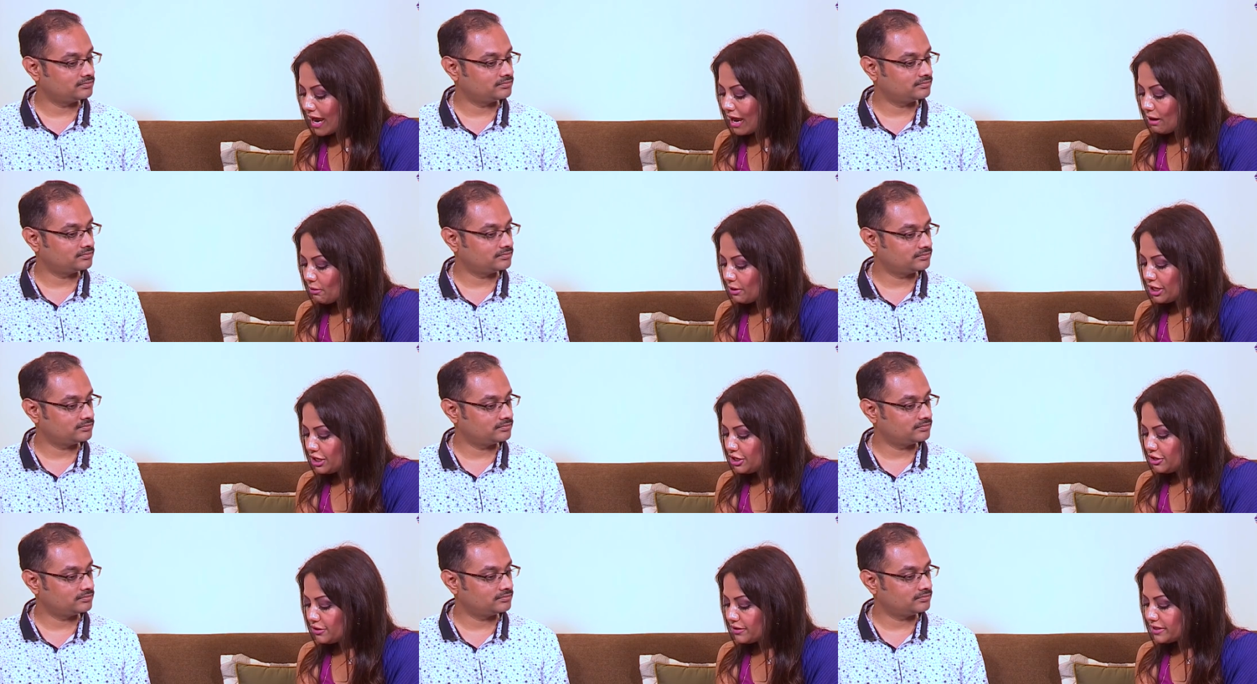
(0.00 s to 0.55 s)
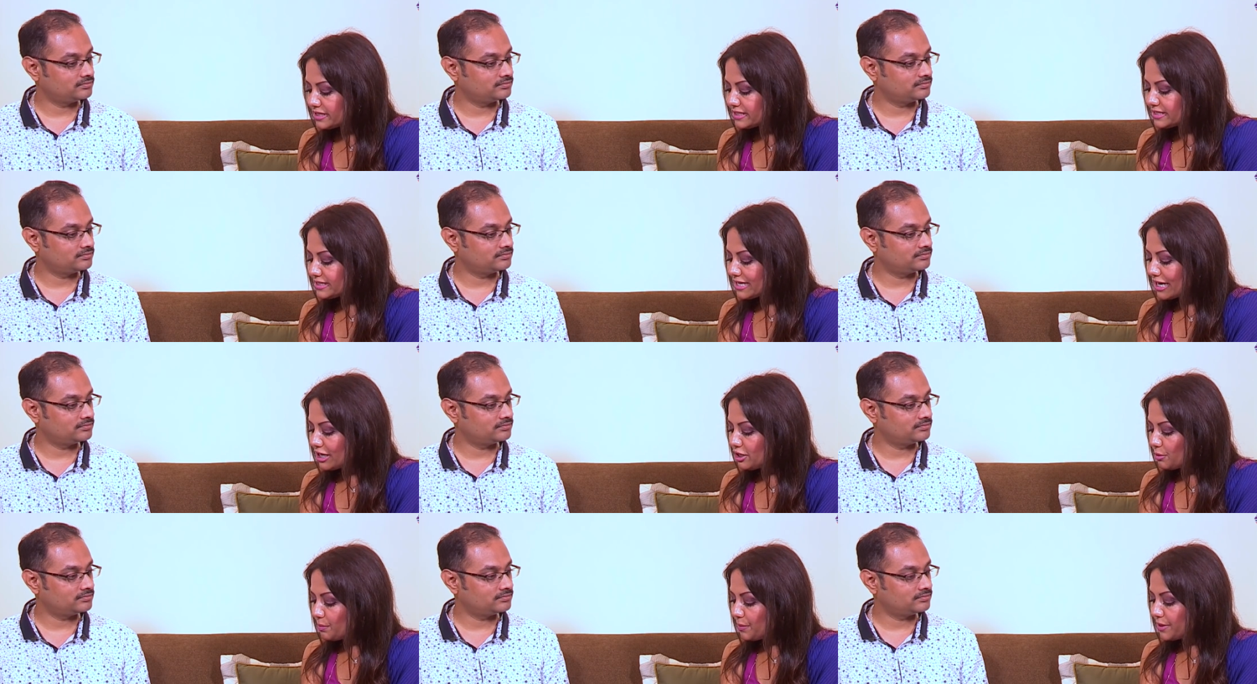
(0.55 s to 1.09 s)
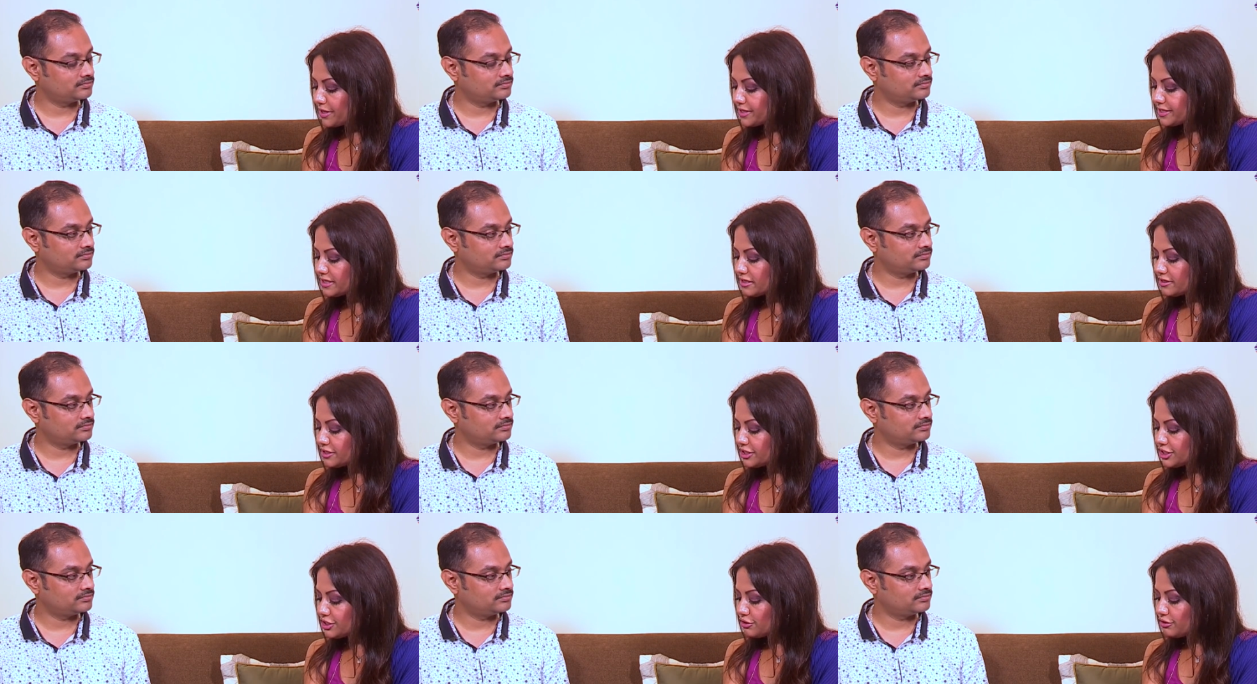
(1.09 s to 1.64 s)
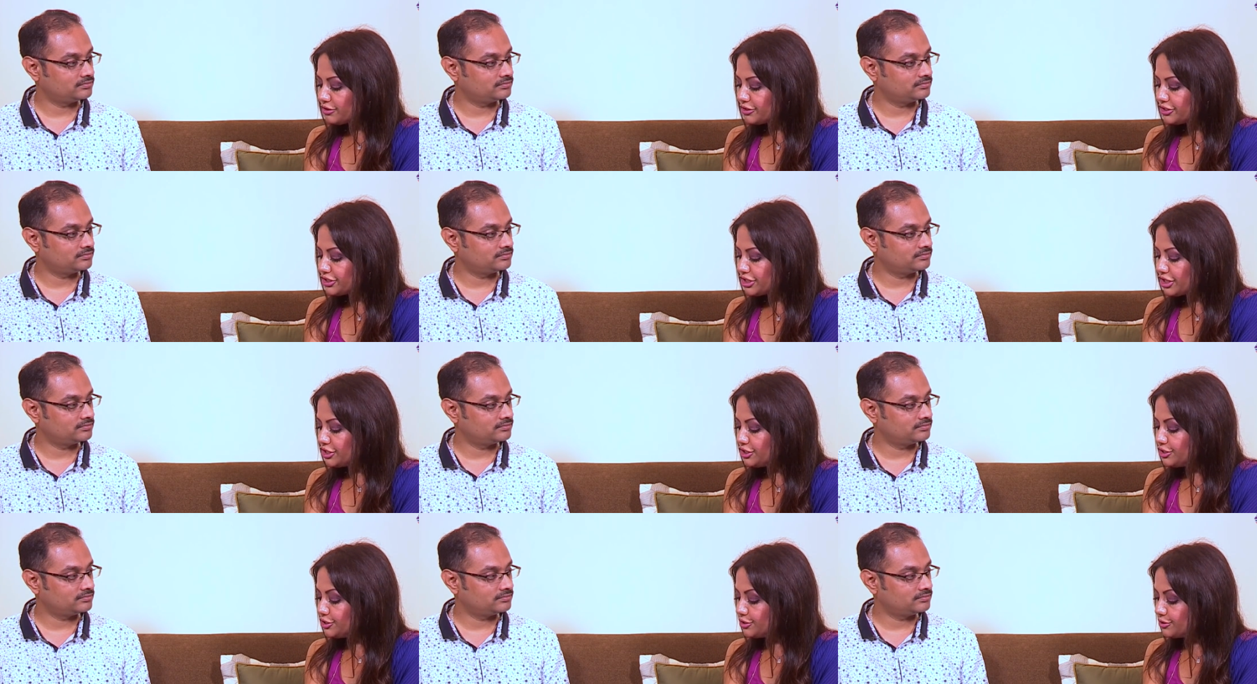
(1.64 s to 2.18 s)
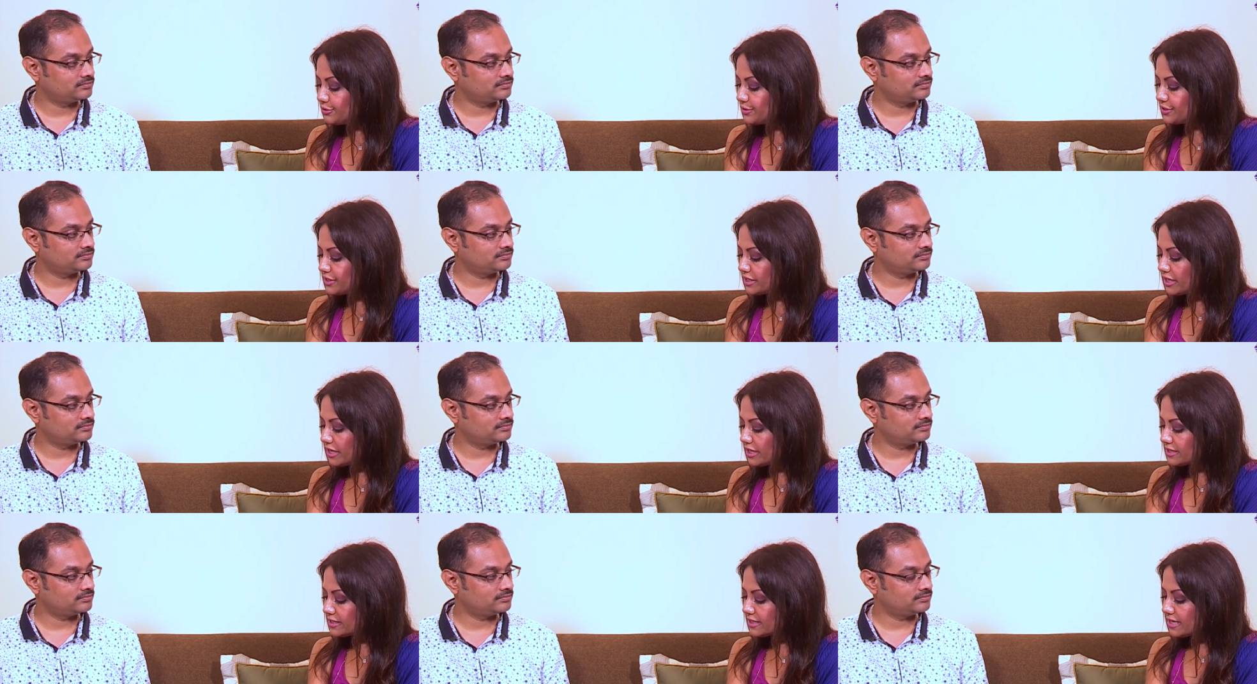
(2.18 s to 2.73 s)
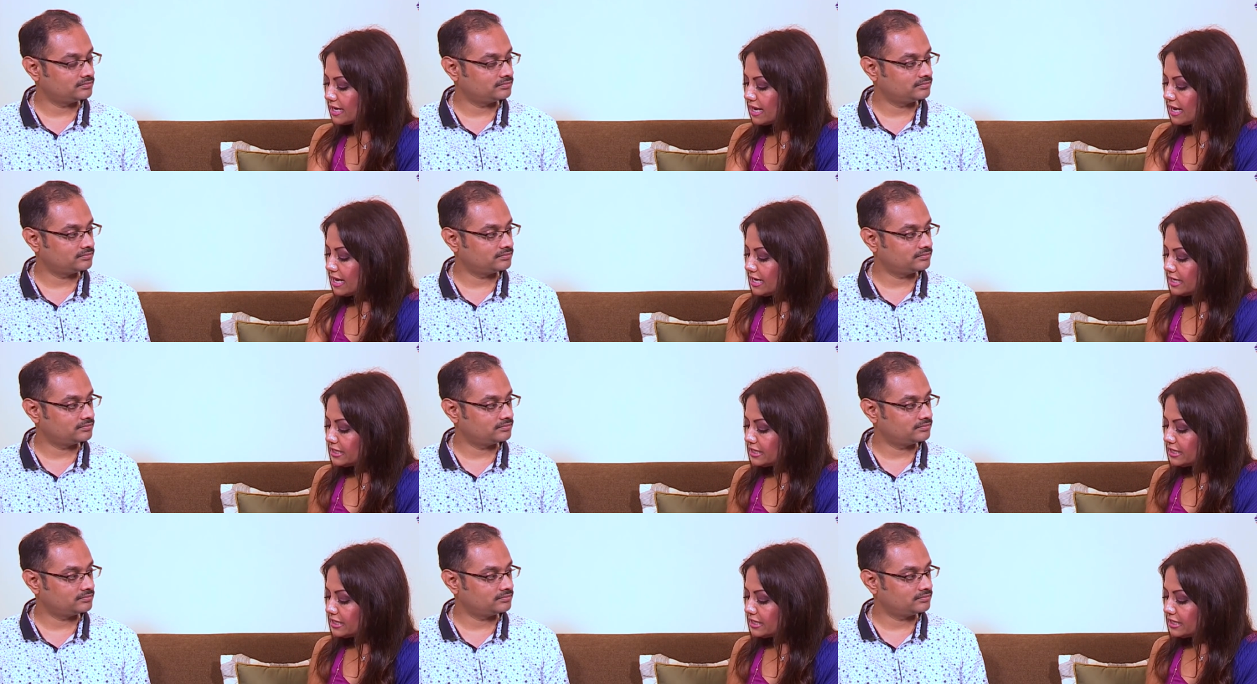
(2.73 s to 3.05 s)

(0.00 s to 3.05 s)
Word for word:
Speaker 1: how can you understand your personal astrology and use it